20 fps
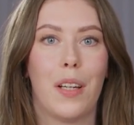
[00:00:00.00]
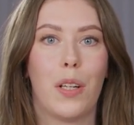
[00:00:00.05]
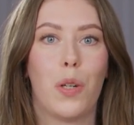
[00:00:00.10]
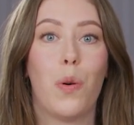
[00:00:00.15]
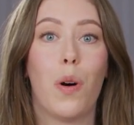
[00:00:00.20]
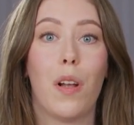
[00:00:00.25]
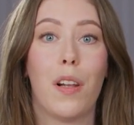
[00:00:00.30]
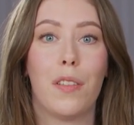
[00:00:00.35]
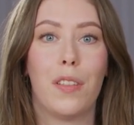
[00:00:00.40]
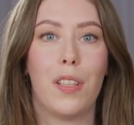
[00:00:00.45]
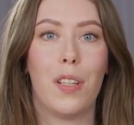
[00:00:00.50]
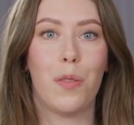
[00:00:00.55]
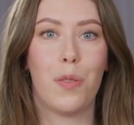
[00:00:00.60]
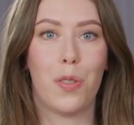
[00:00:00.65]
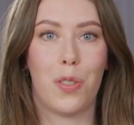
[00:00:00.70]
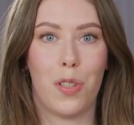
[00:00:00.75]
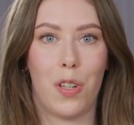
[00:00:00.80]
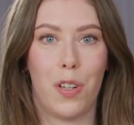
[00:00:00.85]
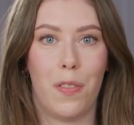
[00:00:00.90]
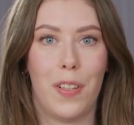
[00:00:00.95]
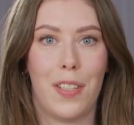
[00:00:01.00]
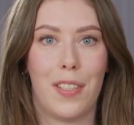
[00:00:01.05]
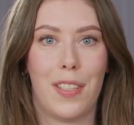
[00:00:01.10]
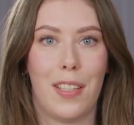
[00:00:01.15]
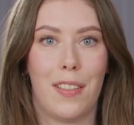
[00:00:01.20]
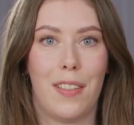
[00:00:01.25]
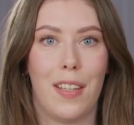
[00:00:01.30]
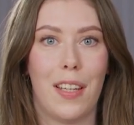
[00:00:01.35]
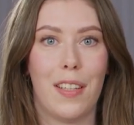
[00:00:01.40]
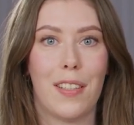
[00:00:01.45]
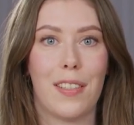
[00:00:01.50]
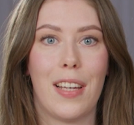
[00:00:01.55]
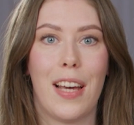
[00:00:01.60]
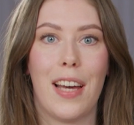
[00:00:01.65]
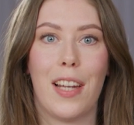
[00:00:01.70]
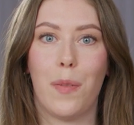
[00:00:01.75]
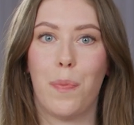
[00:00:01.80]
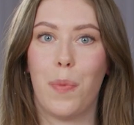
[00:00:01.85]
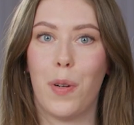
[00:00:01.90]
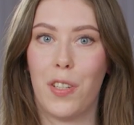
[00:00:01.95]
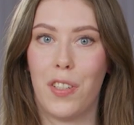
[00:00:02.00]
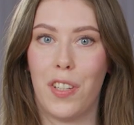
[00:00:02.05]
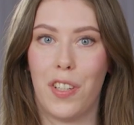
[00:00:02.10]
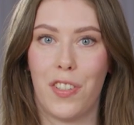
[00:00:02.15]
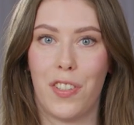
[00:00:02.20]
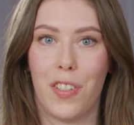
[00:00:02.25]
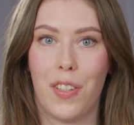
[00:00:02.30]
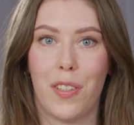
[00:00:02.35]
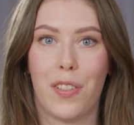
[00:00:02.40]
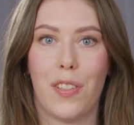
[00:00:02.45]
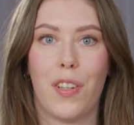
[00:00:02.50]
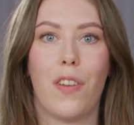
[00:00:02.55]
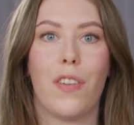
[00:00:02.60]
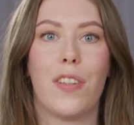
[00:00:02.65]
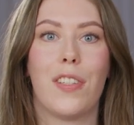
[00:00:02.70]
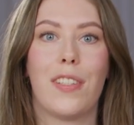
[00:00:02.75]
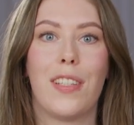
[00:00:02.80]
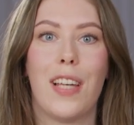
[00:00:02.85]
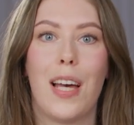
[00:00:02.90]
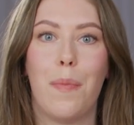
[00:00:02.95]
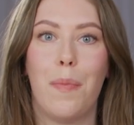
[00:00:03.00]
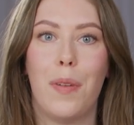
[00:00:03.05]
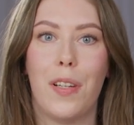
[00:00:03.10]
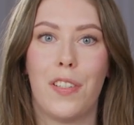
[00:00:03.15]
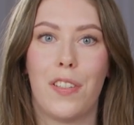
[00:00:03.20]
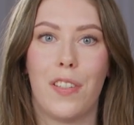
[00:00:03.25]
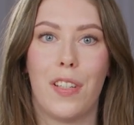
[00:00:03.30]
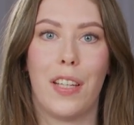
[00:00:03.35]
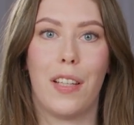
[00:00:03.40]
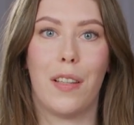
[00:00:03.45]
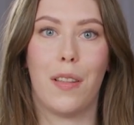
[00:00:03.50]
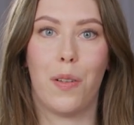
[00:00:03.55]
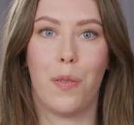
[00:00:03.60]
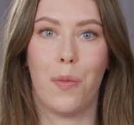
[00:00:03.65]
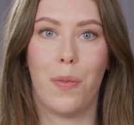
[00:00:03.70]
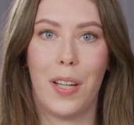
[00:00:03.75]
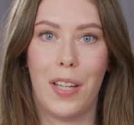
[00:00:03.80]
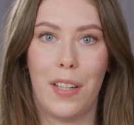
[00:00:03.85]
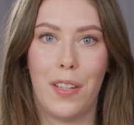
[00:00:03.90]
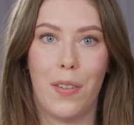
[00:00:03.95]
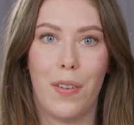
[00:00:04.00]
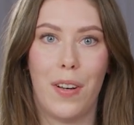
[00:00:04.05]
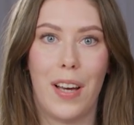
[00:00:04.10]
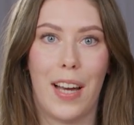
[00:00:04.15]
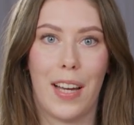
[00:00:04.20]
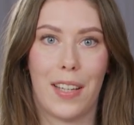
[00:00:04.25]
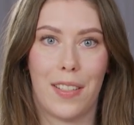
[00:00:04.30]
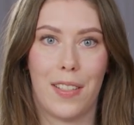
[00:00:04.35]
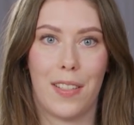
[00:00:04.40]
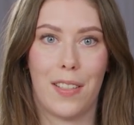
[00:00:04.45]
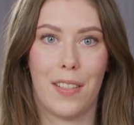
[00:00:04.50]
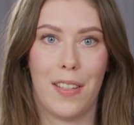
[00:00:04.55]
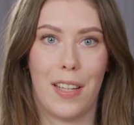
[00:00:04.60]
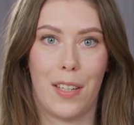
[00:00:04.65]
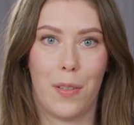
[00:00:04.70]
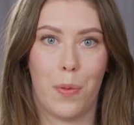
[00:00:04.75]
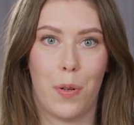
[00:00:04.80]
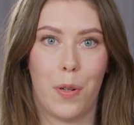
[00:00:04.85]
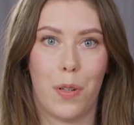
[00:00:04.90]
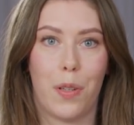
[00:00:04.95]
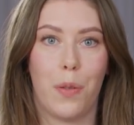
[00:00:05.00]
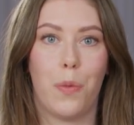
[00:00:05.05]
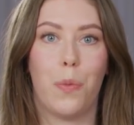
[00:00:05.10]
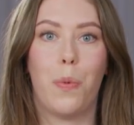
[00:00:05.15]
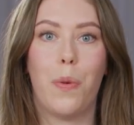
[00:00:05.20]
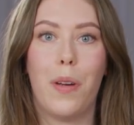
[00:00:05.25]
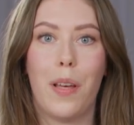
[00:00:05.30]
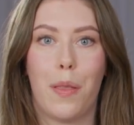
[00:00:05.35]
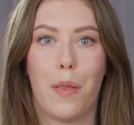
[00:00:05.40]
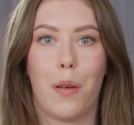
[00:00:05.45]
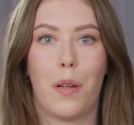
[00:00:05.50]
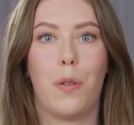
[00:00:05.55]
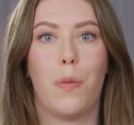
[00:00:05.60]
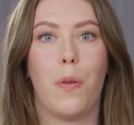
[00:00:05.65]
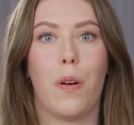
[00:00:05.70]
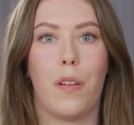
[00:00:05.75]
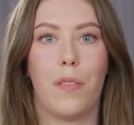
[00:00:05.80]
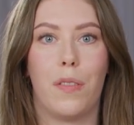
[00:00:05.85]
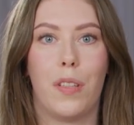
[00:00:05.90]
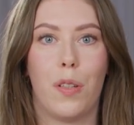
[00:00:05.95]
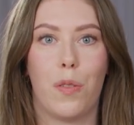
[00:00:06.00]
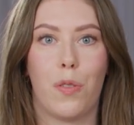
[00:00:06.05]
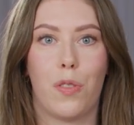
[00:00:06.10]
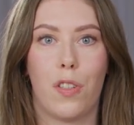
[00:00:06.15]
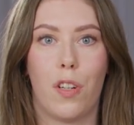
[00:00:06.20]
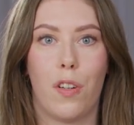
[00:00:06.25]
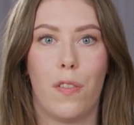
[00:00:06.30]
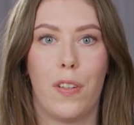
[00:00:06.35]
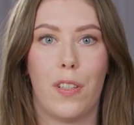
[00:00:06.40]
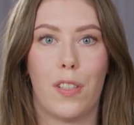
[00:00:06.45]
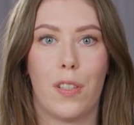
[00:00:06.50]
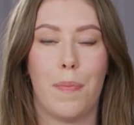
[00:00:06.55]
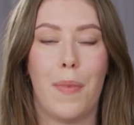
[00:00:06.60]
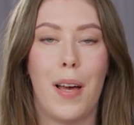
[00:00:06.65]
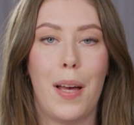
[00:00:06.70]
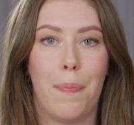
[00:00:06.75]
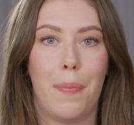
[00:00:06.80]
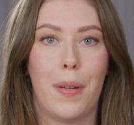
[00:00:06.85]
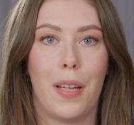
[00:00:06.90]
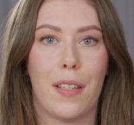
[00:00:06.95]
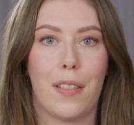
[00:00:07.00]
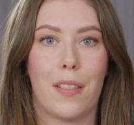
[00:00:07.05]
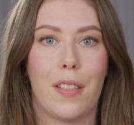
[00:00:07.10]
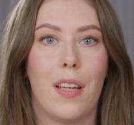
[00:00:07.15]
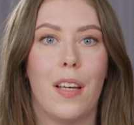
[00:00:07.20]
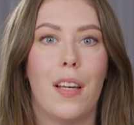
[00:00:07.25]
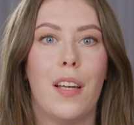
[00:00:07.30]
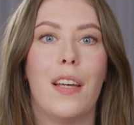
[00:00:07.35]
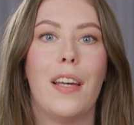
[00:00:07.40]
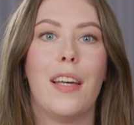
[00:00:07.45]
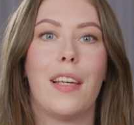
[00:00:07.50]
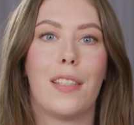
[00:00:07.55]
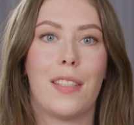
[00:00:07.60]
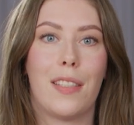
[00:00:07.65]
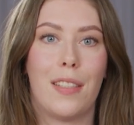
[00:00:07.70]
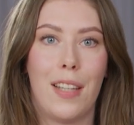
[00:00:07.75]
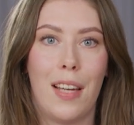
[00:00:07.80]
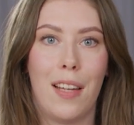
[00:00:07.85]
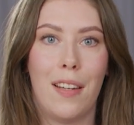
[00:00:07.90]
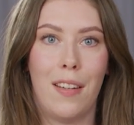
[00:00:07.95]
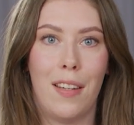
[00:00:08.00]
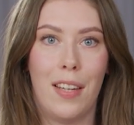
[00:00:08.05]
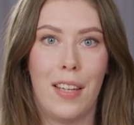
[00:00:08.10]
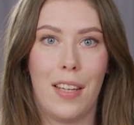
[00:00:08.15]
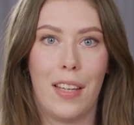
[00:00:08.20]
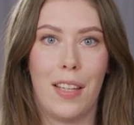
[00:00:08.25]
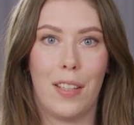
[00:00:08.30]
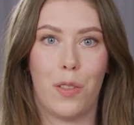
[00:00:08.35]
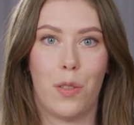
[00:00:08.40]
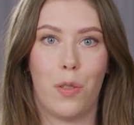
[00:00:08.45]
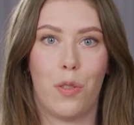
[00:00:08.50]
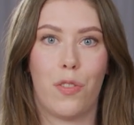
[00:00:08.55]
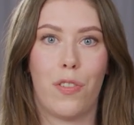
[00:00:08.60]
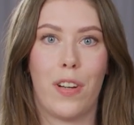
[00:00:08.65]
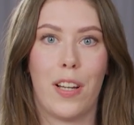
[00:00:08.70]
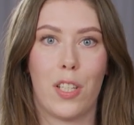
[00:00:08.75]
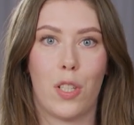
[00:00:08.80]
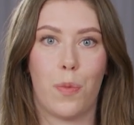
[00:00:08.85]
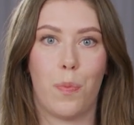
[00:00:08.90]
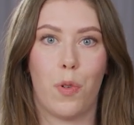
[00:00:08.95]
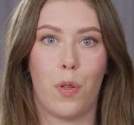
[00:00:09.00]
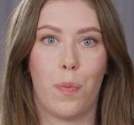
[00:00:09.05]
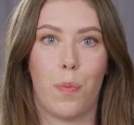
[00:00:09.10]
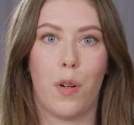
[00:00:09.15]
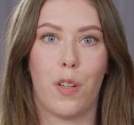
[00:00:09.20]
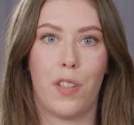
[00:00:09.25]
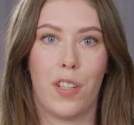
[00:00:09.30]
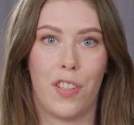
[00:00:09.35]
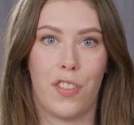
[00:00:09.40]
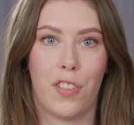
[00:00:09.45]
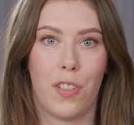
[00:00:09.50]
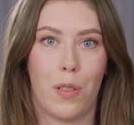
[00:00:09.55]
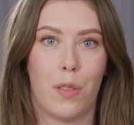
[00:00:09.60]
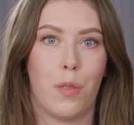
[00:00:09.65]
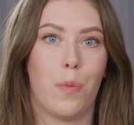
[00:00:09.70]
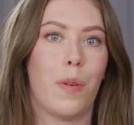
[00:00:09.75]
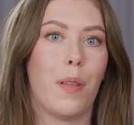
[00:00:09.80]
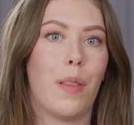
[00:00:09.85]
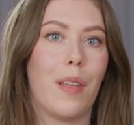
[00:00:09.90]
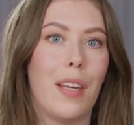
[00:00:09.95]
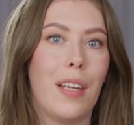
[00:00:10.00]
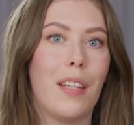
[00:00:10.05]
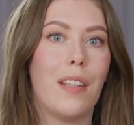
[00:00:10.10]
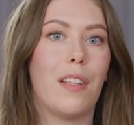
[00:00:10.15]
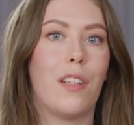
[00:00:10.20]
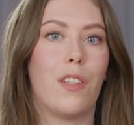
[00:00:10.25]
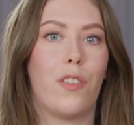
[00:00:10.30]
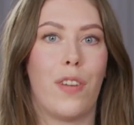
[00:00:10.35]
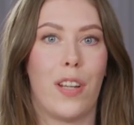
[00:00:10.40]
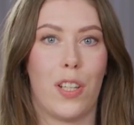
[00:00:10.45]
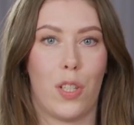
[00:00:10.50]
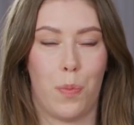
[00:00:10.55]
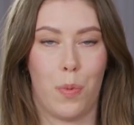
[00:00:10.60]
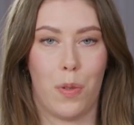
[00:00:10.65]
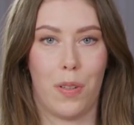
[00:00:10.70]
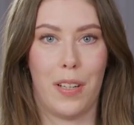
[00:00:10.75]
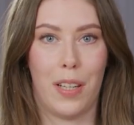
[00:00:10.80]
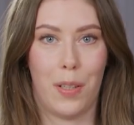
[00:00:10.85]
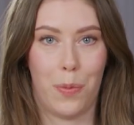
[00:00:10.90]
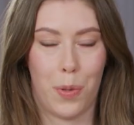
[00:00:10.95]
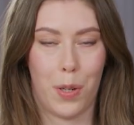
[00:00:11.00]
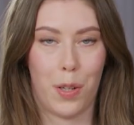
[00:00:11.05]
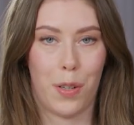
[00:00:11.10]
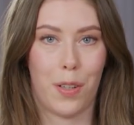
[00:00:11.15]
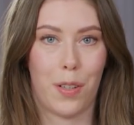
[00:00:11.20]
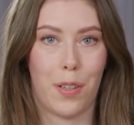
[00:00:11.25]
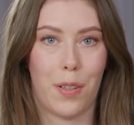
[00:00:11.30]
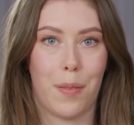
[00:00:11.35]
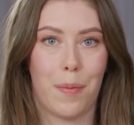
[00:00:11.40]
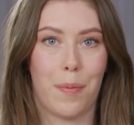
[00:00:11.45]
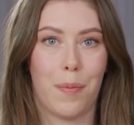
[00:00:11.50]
Quality of service settings and partitions are established in the radio access network with quality of service mappings extending into transport partitions within the transport network.